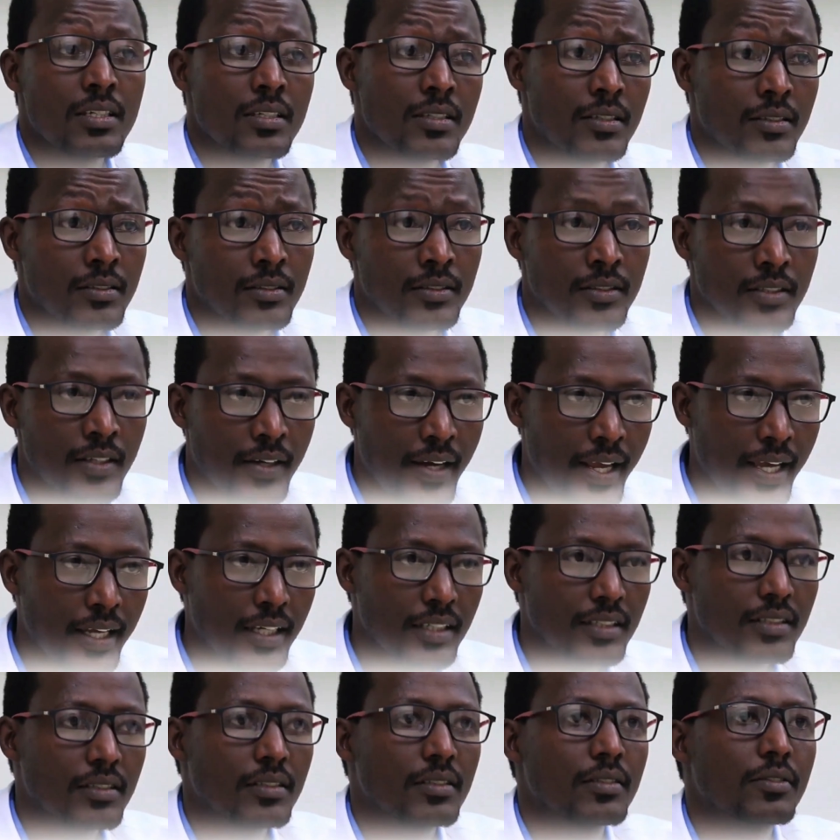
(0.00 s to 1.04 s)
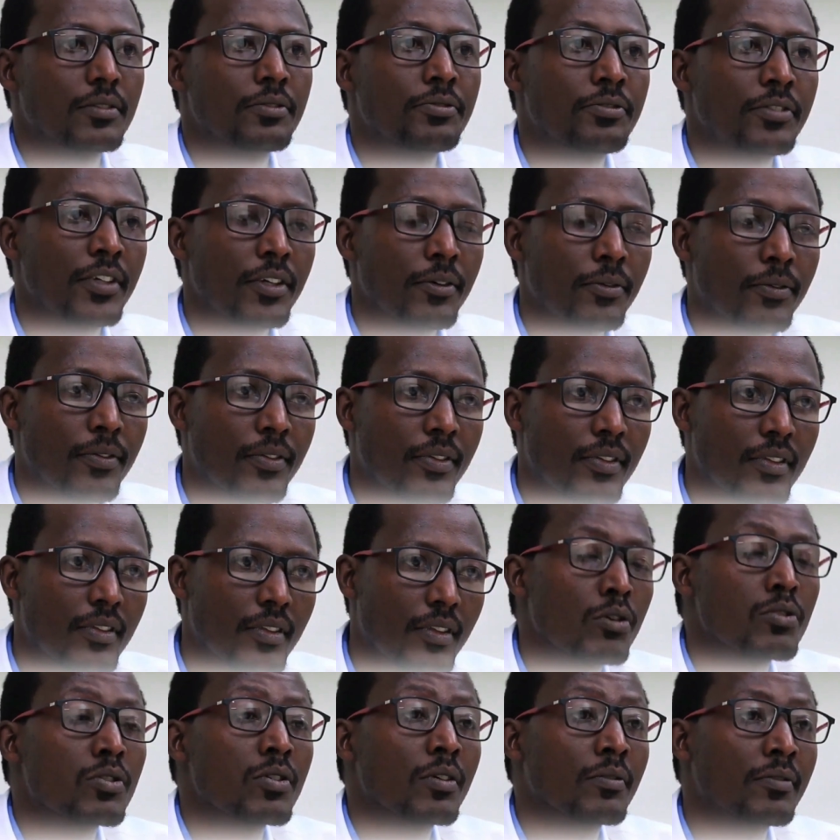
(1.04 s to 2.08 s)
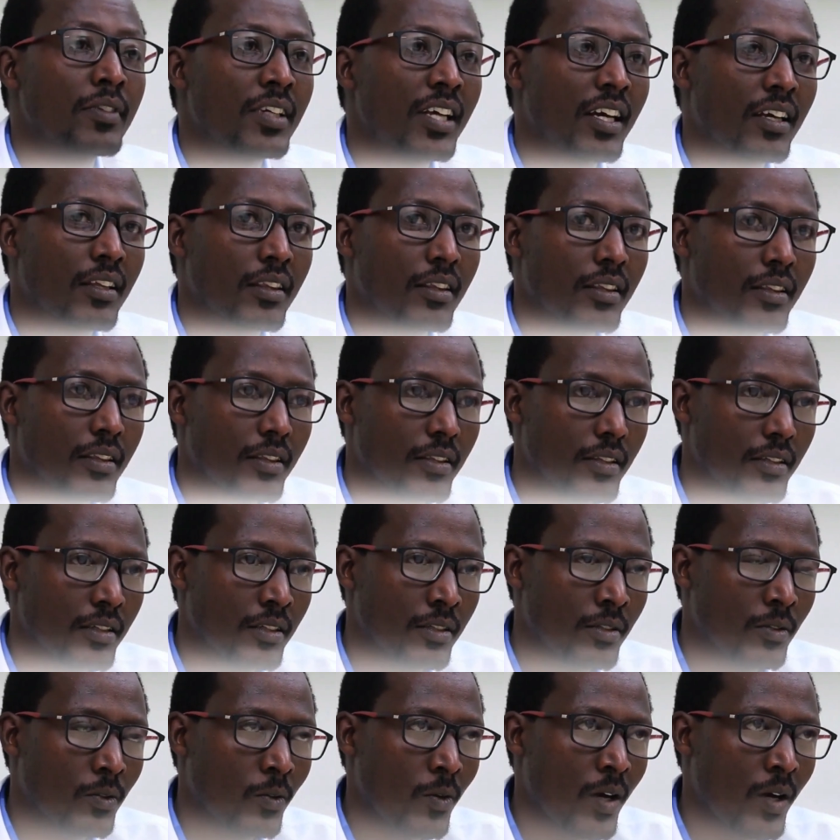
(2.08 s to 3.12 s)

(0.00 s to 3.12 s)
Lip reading: is ranked fifth cause of death in